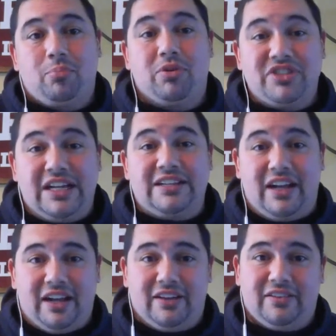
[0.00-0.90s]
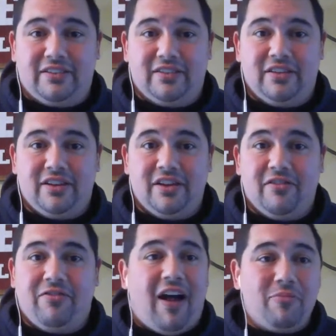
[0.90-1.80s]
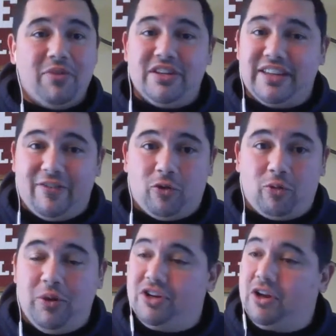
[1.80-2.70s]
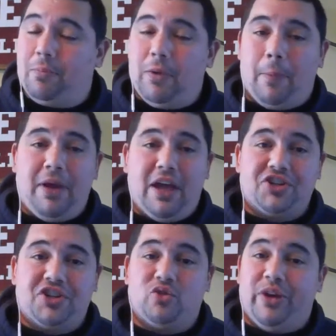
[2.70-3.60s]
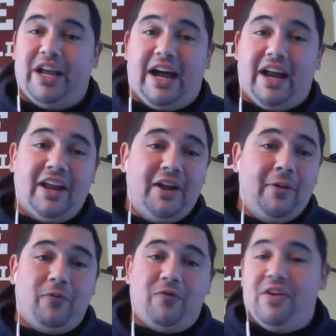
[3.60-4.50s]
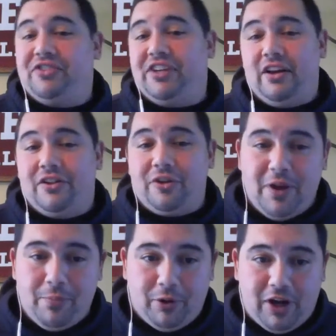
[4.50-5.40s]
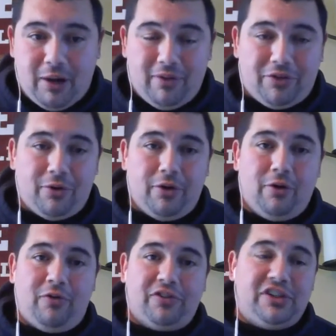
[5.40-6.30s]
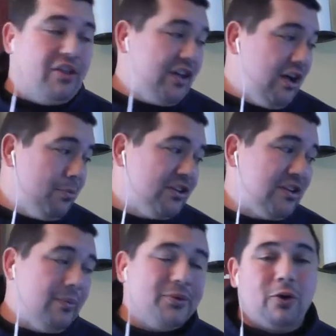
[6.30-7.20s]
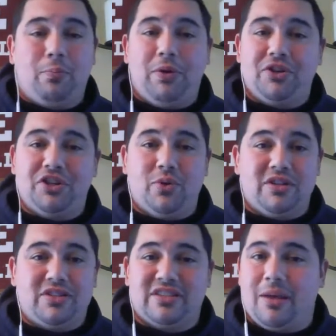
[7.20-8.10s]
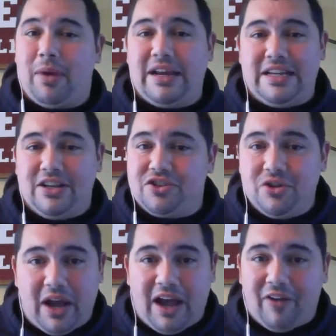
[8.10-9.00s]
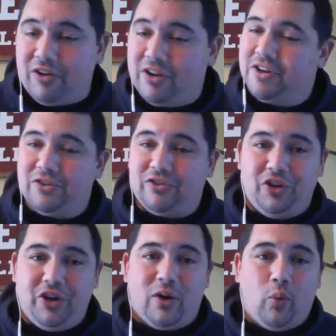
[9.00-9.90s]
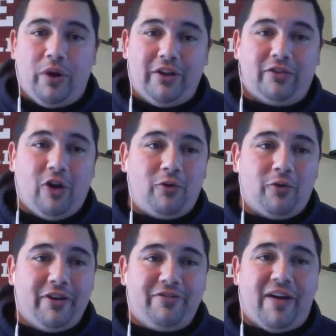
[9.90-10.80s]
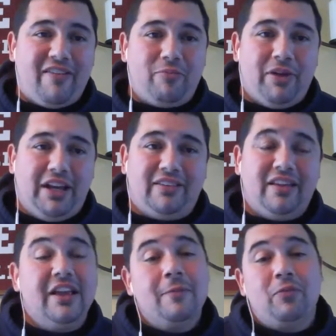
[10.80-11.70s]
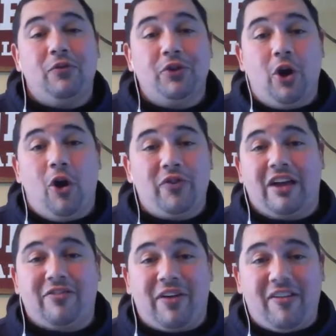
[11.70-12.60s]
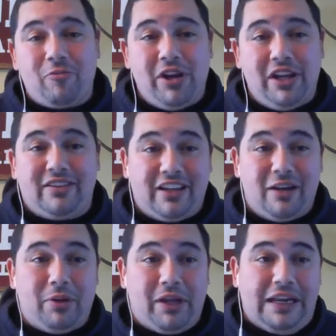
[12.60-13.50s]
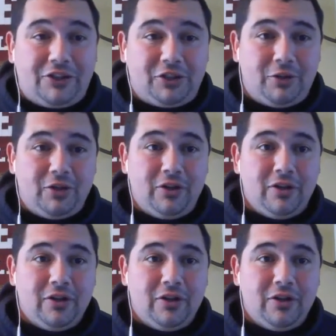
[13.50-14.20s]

to present to us. 5 minutes to give a pitch, because we got 15 other people coming through, 15 other companies coming through and pitching to us the same ideas you have. So you got to win us over in 5 minutes. If you go over that 5 minutes, it's going to be an issue,